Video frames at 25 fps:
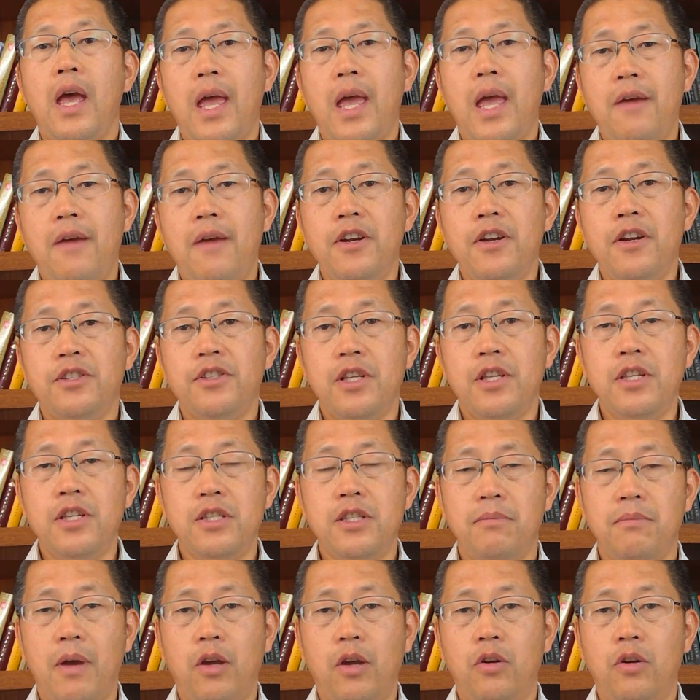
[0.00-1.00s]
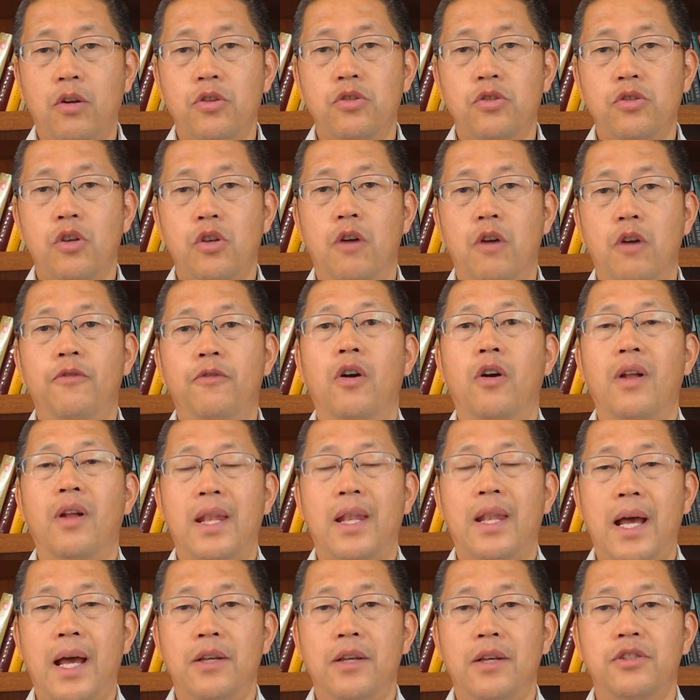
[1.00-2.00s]
Ever since Microsoft
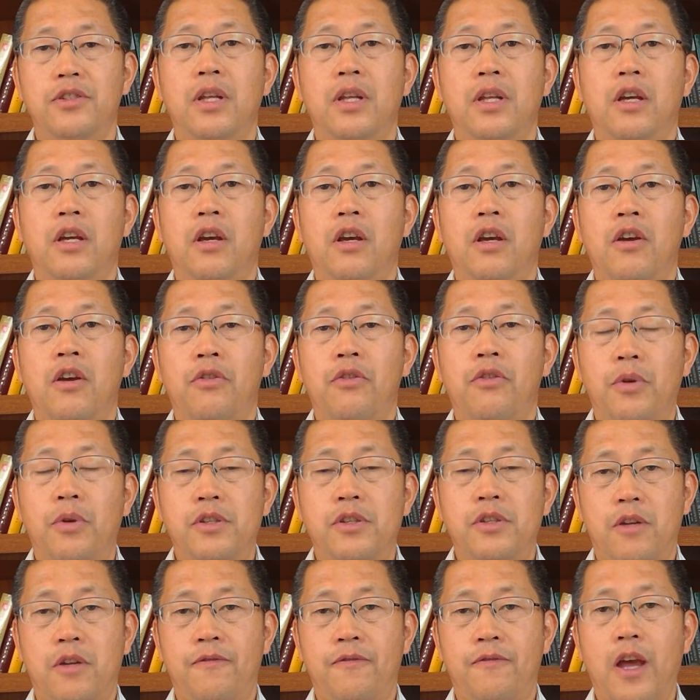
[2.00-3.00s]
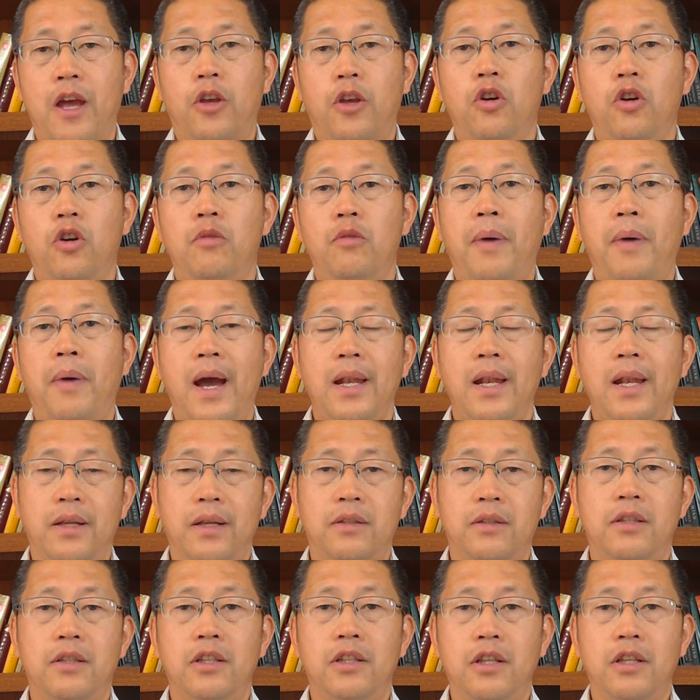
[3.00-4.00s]
announced 365
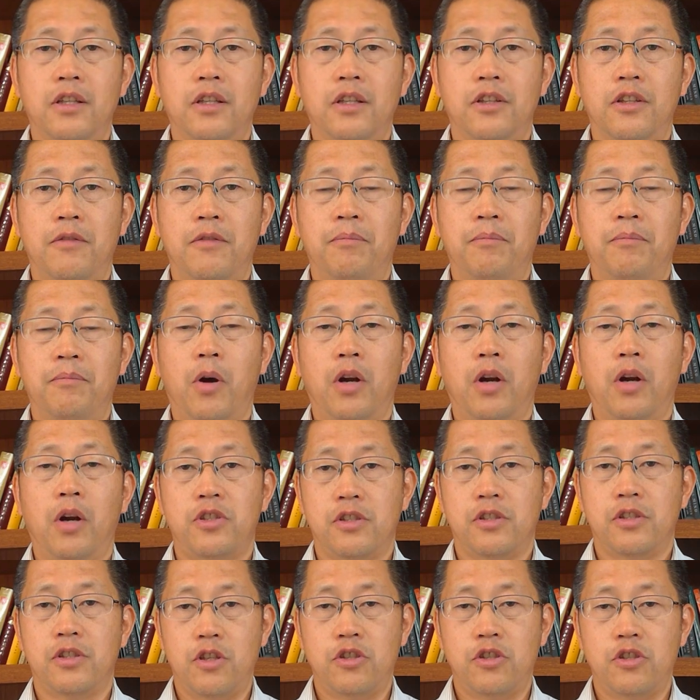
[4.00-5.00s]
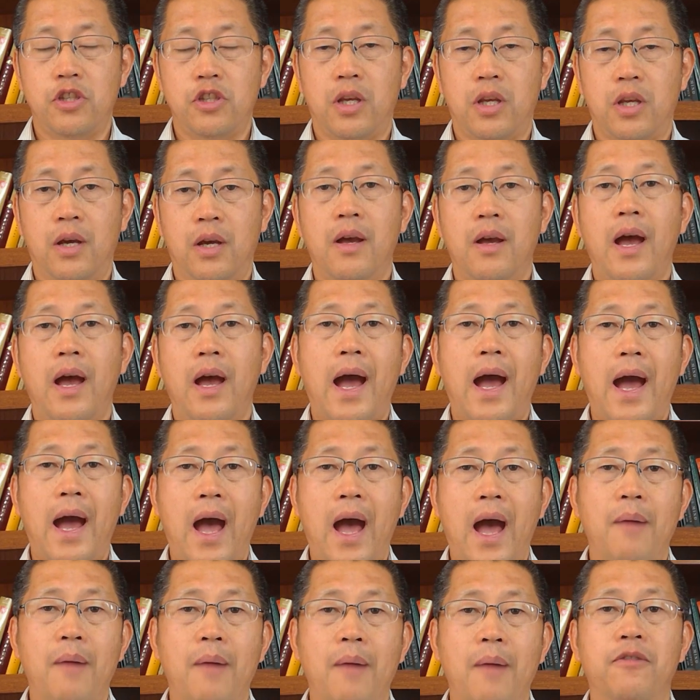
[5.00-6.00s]
Copilot in March this year, I
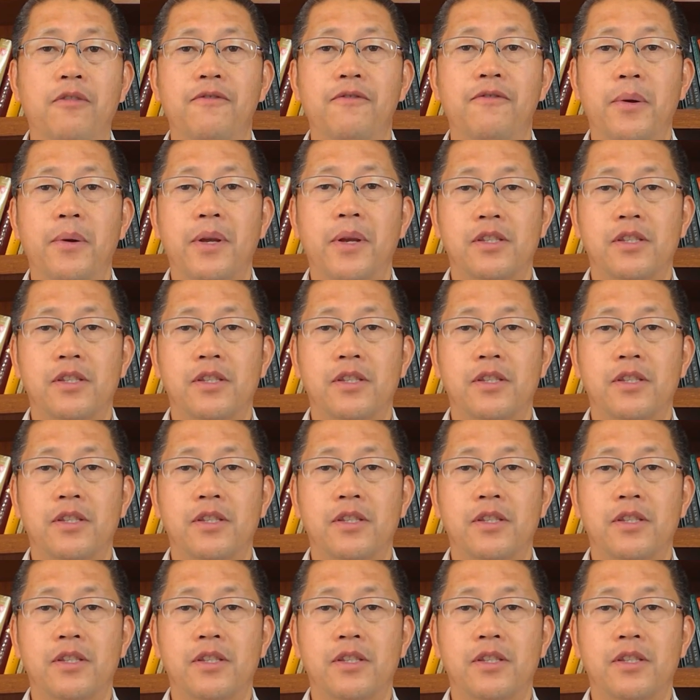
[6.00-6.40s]
have been very